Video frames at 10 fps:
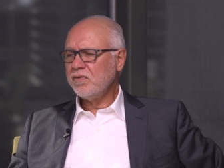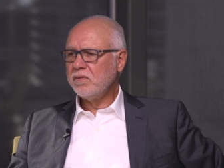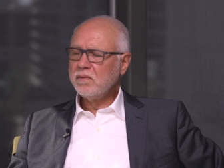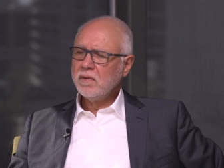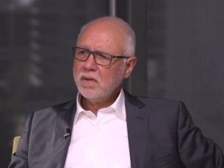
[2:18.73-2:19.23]

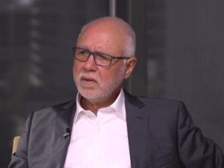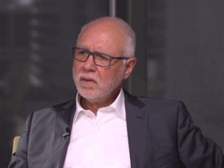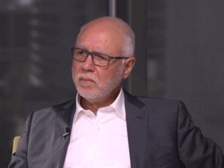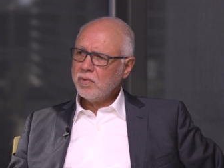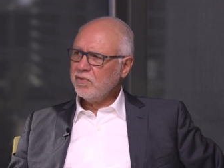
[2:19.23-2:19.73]
And
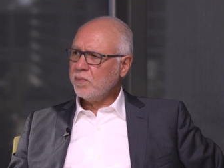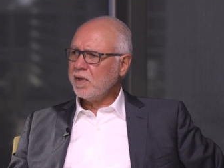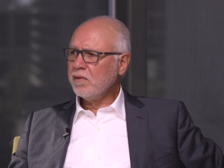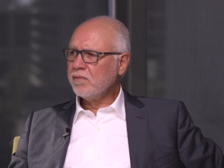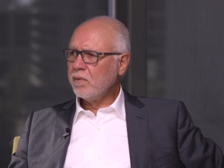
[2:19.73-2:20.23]

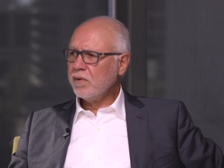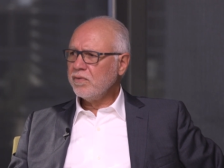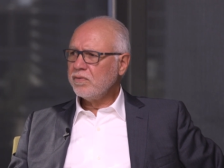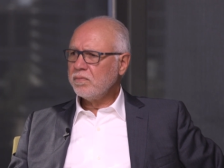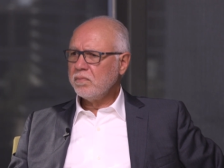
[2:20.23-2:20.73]
Prinzmetal, of
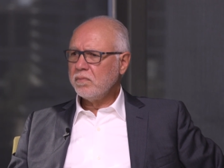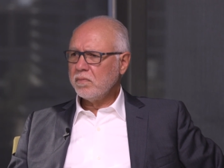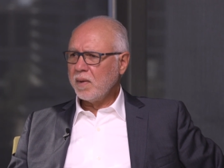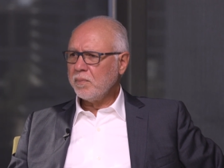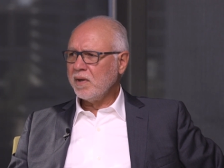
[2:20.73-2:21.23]
course,
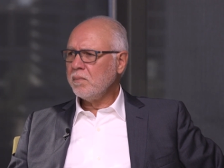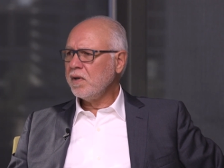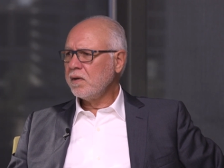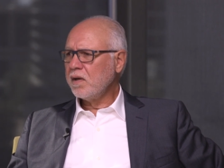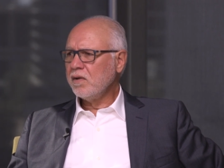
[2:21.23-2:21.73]

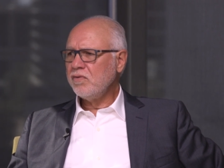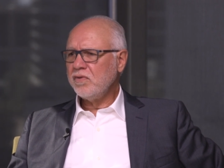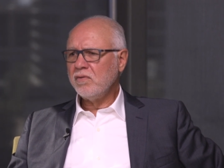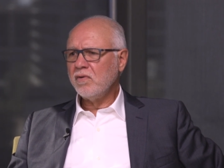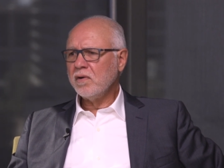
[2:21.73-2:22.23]
epidemic uh,
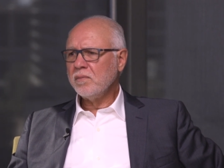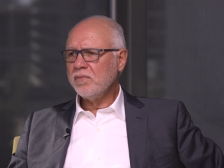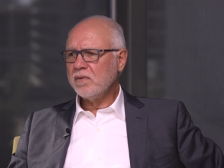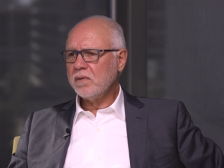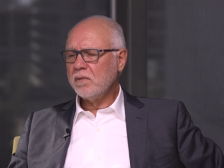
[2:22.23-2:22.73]

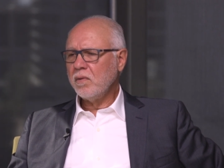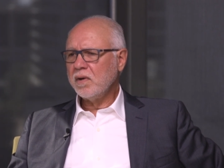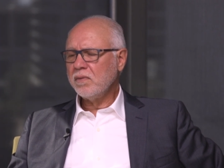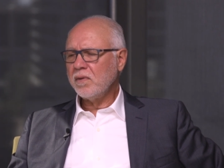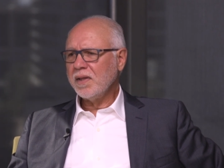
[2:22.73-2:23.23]
syndromes, and quite
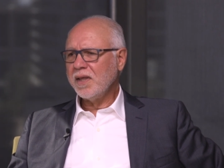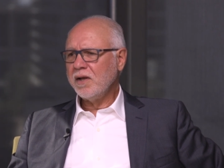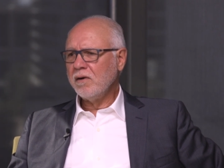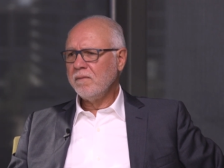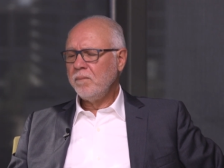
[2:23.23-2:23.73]
a thought
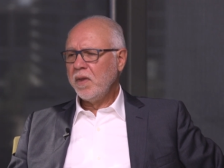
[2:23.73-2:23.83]
leader.